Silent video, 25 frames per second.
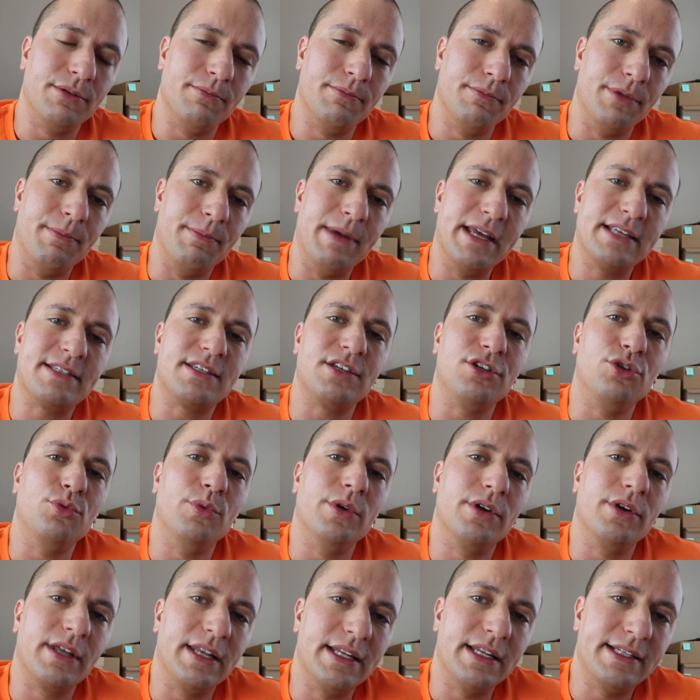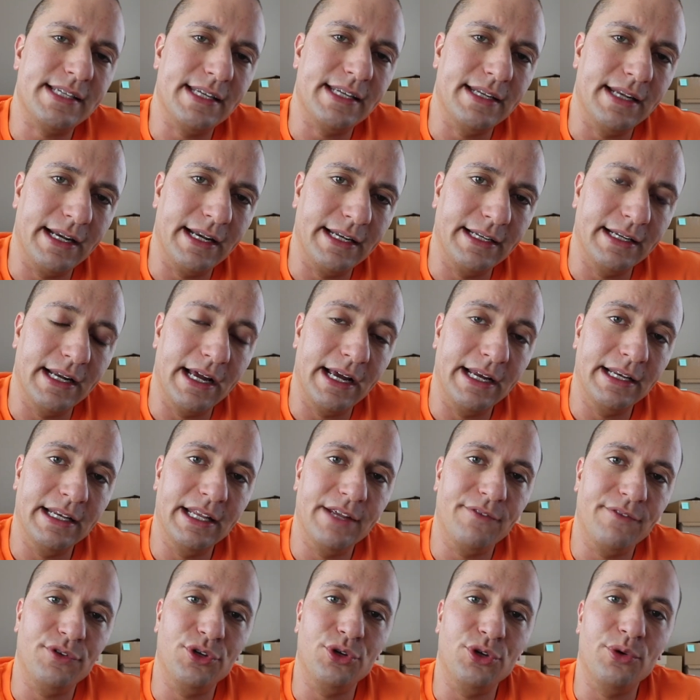But basically you will get a 1099
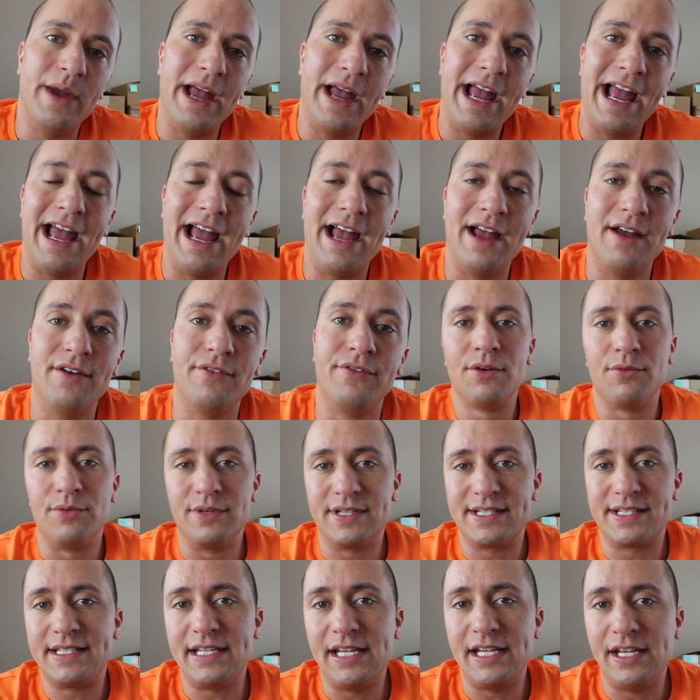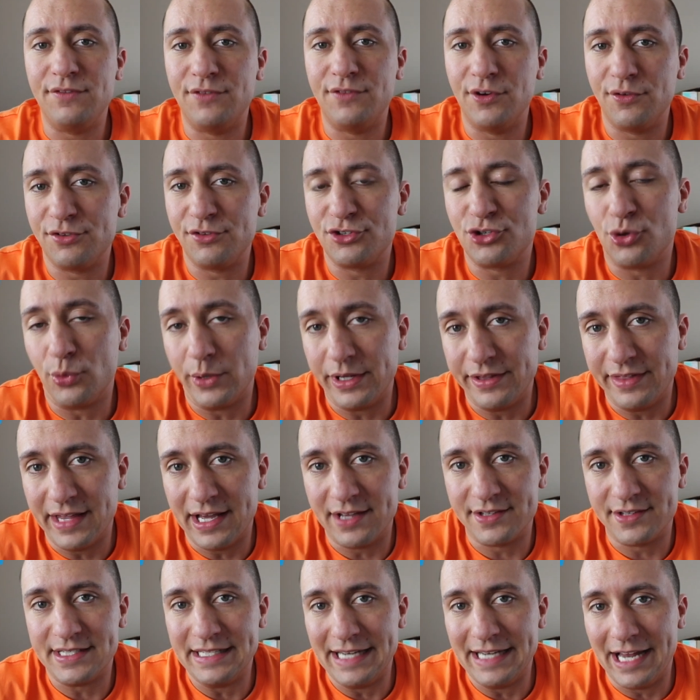if you have received over
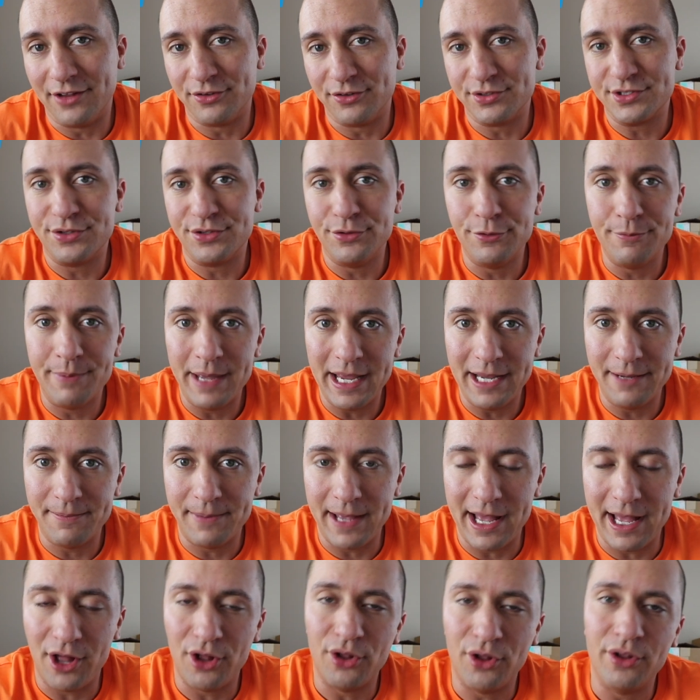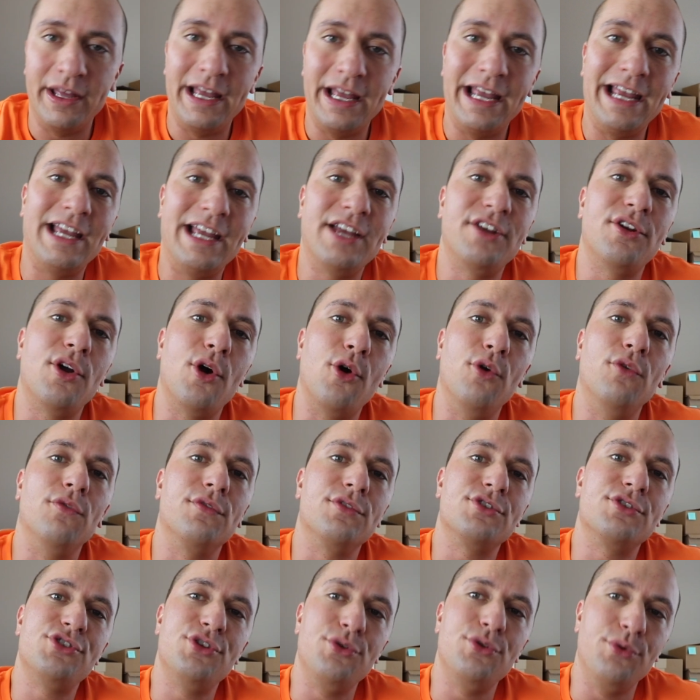$20,000 through PayPal and over
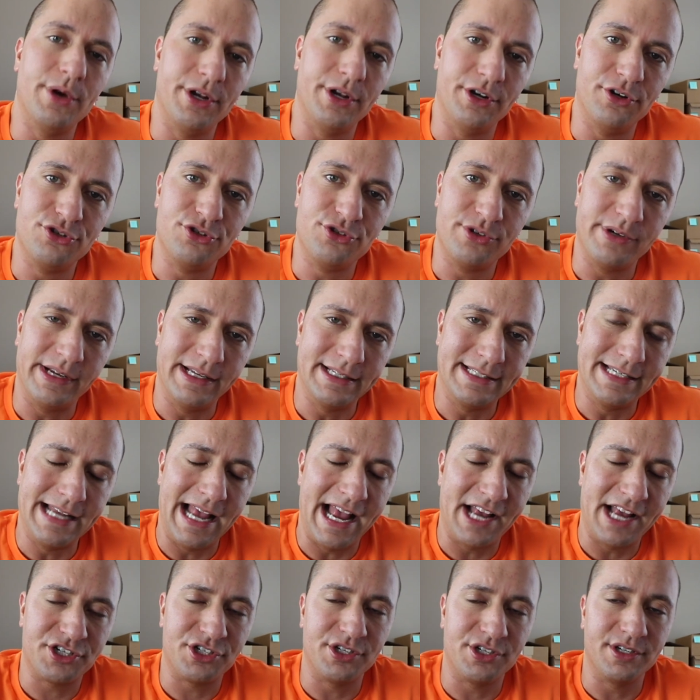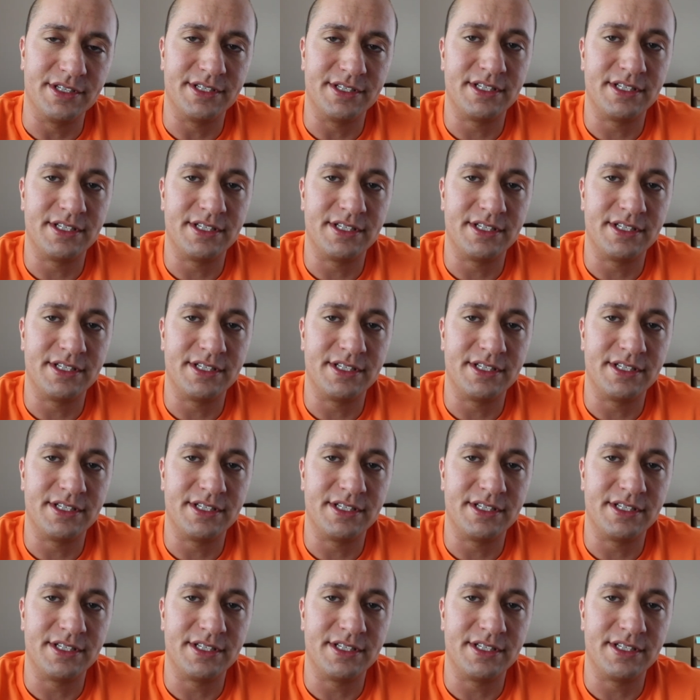200 transactions.